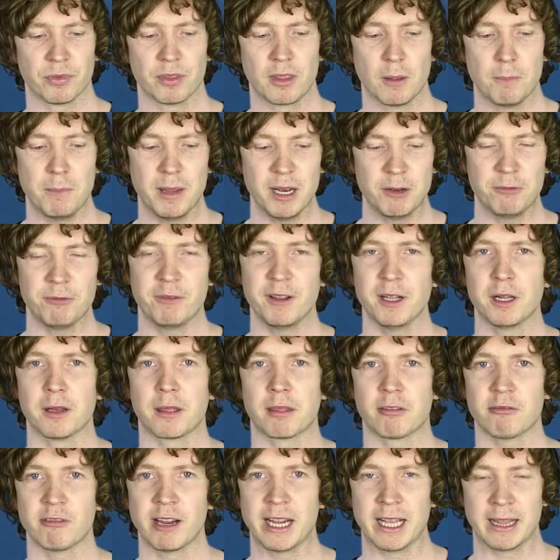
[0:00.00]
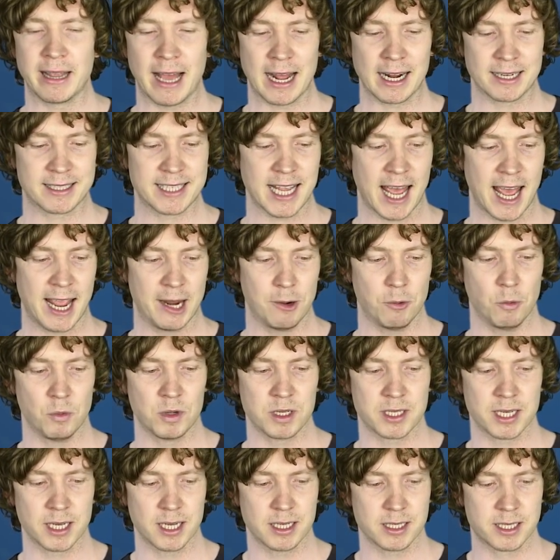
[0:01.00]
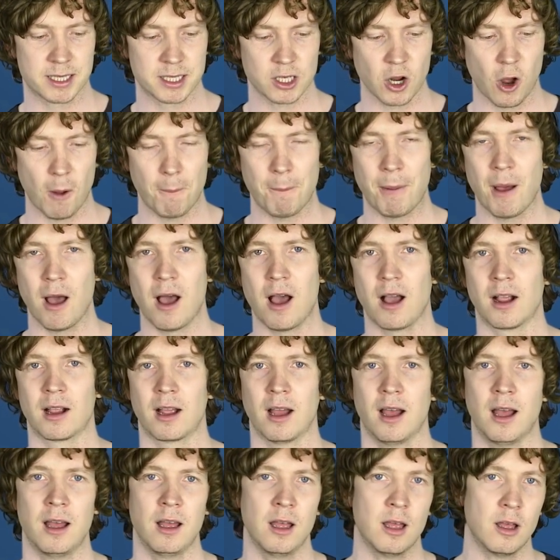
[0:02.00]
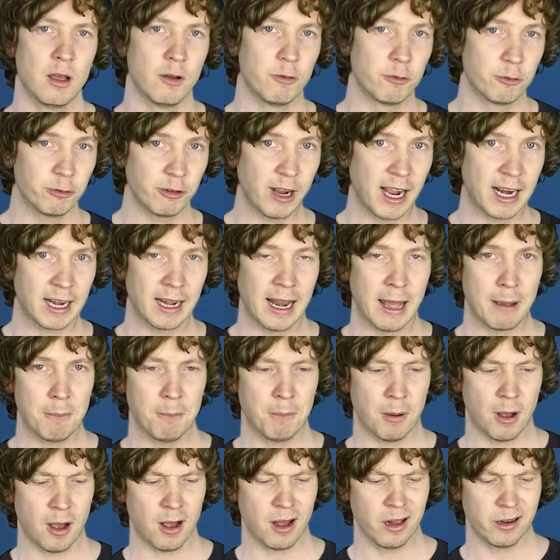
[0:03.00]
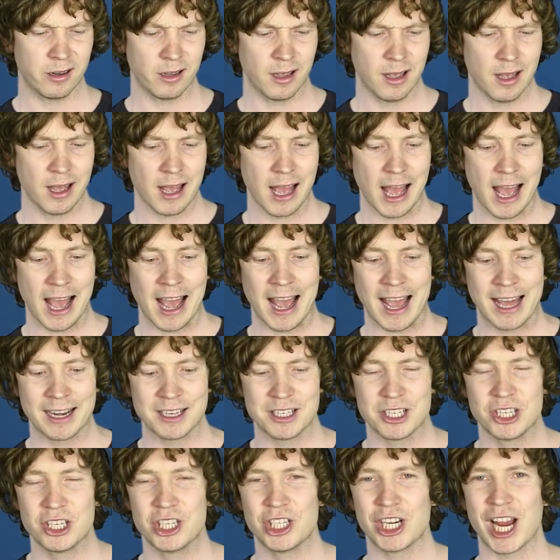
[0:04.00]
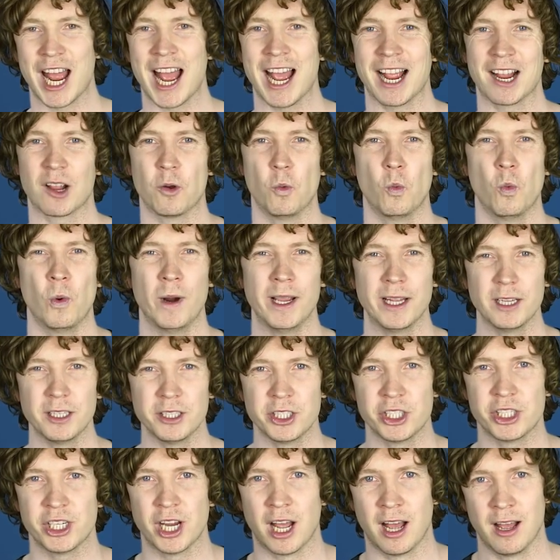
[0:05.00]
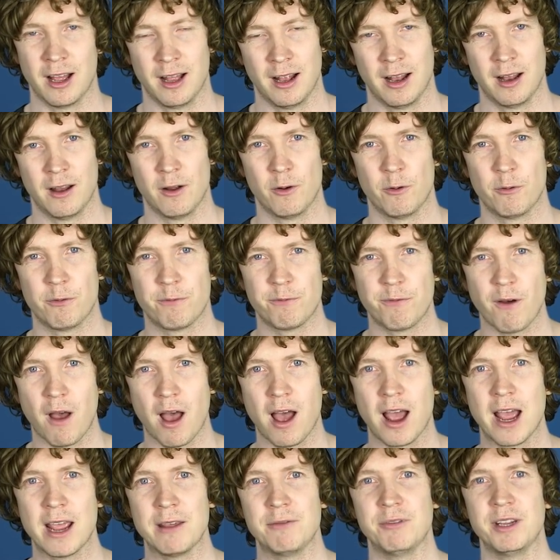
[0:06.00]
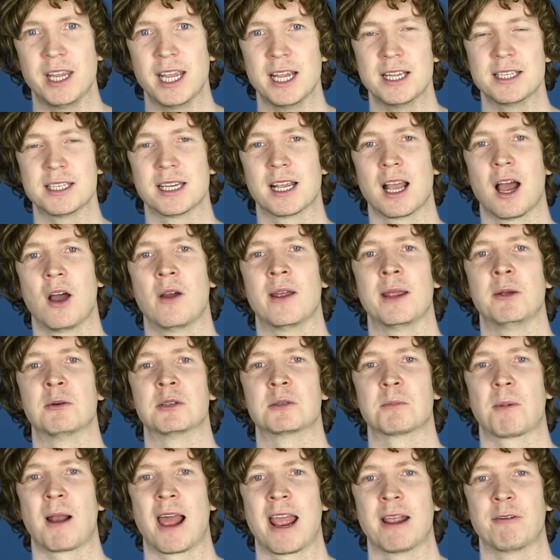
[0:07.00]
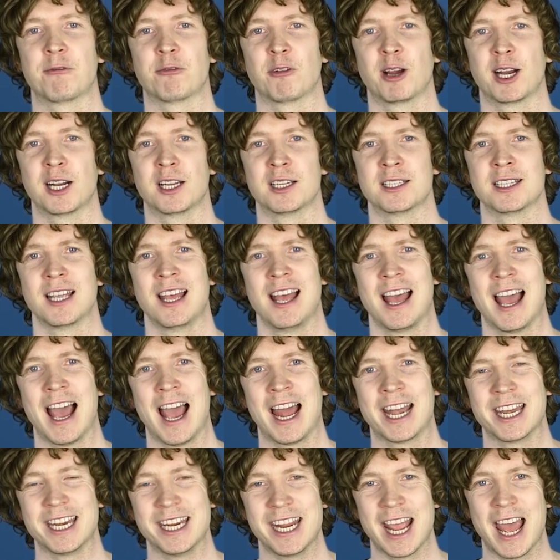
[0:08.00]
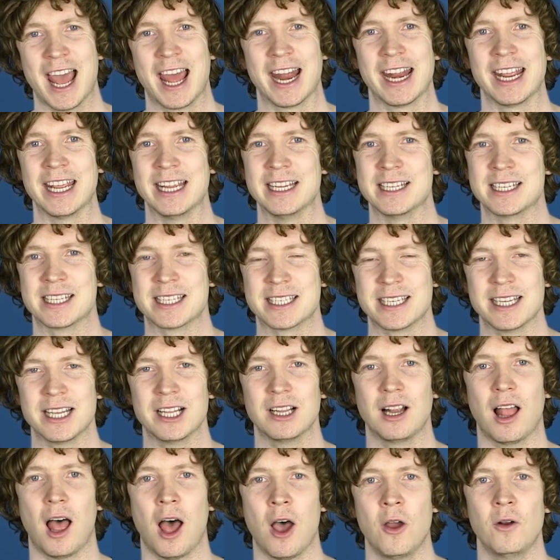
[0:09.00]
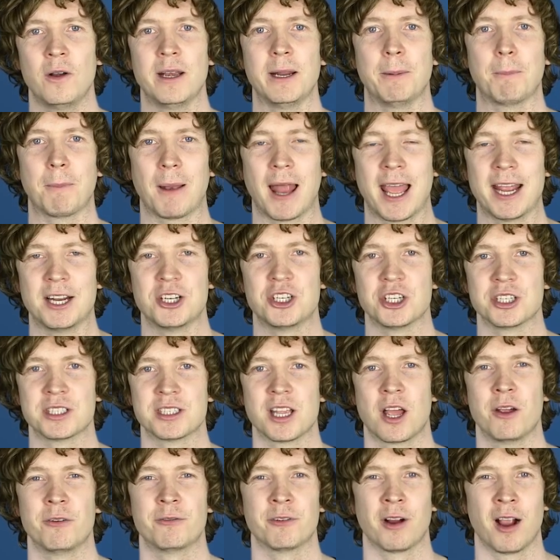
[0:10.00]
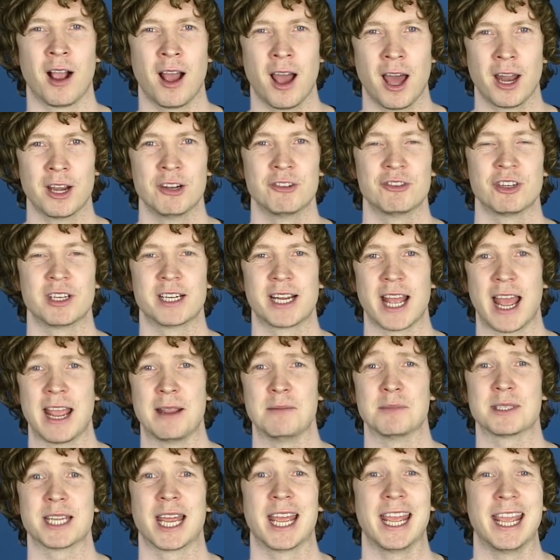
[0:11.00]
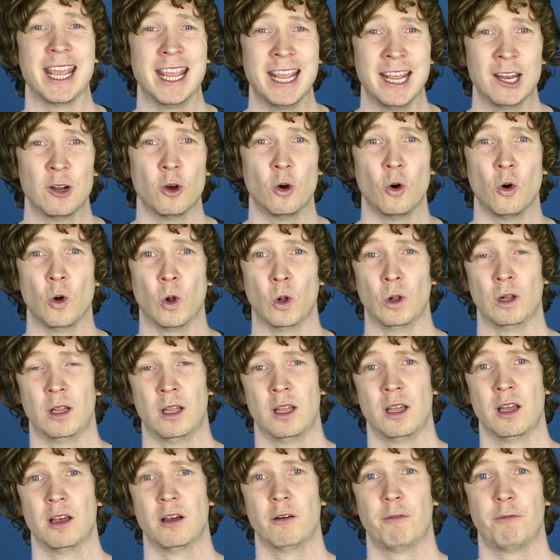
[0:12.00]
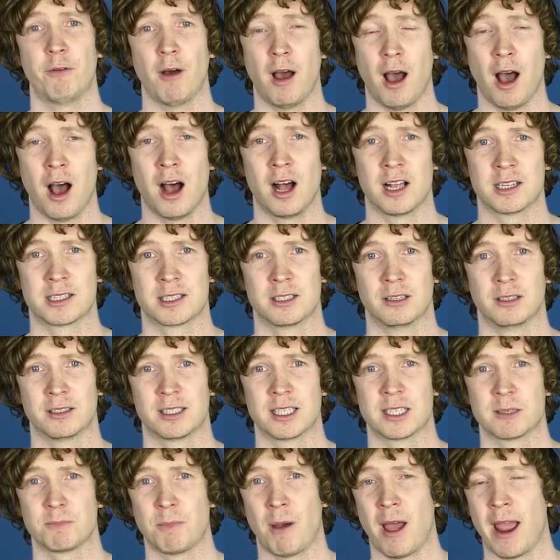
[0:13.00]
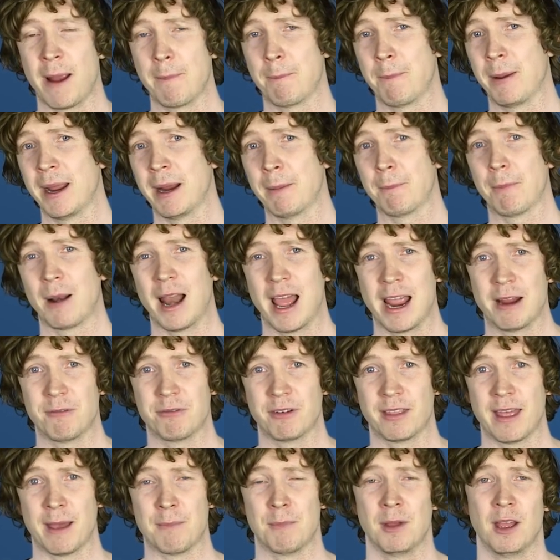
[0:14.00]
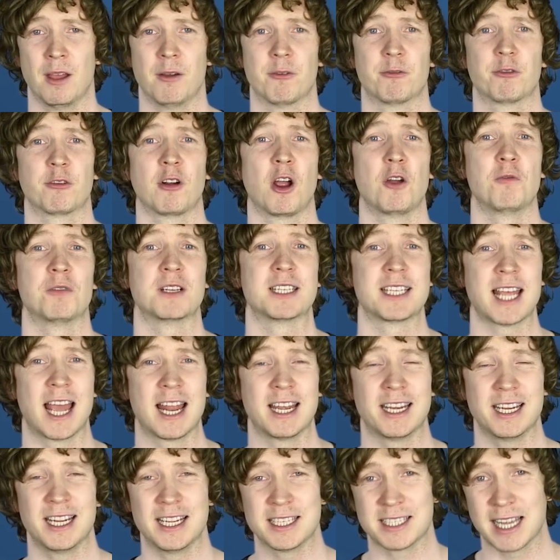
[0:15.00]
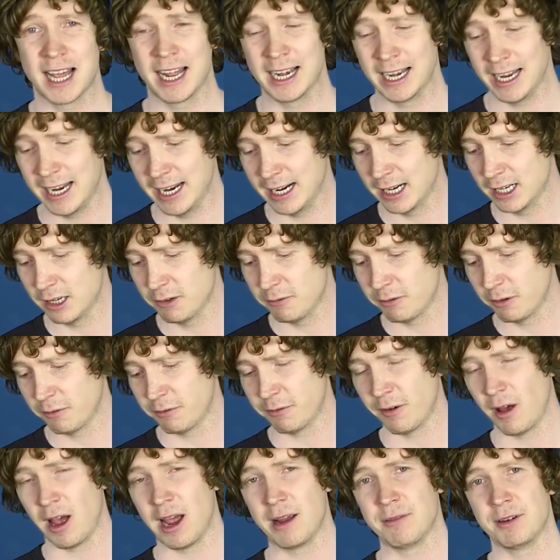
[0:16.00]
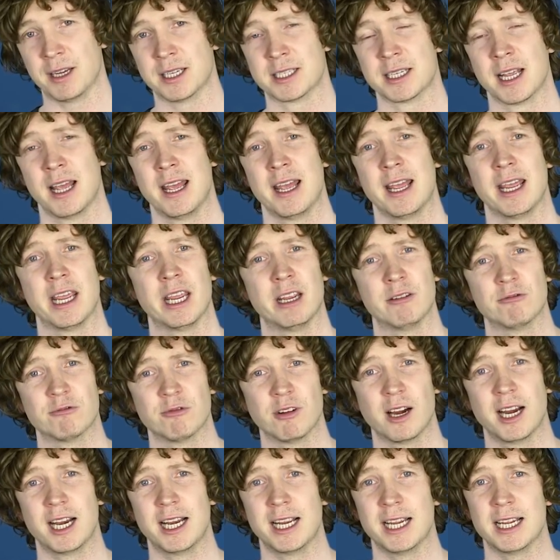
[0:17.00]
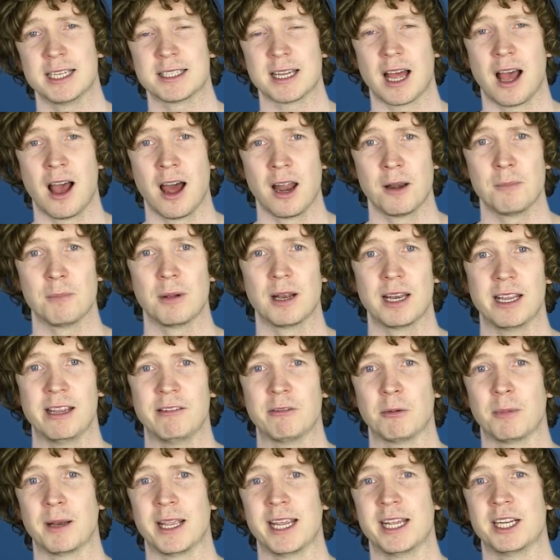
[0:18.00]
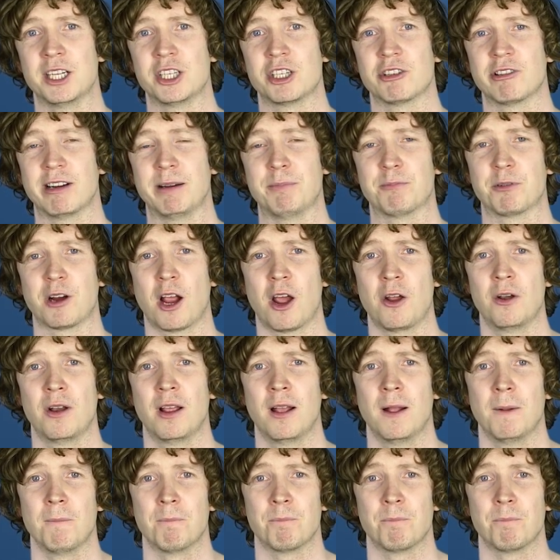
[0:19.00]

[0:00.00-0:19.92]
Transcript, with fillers: The midfield three that day was Scott Parker, Frank Lampard, and Jack Wilshere. Five years ago, he was playing for England, and yet he's still only played just over 100 games in all for Arsenal, despite being playing for them for over 10 years and England for five years. He really is unbelievably injury prone.